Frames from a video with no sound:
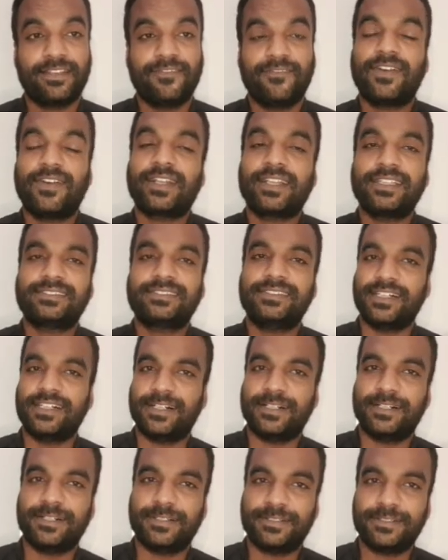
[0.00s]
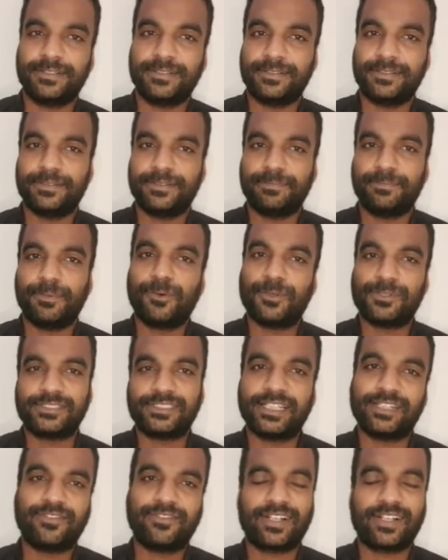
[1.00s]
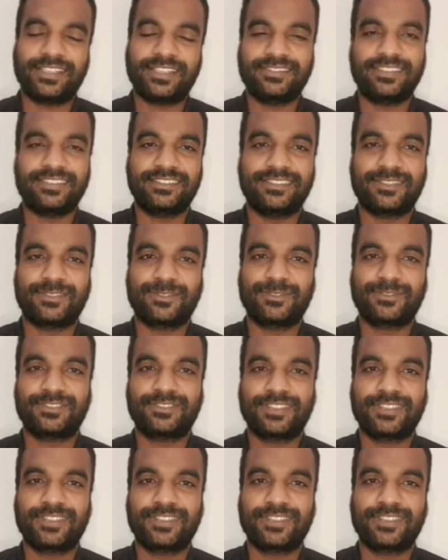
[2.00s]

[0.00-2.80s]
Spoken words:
What is the poles and what is the zeros?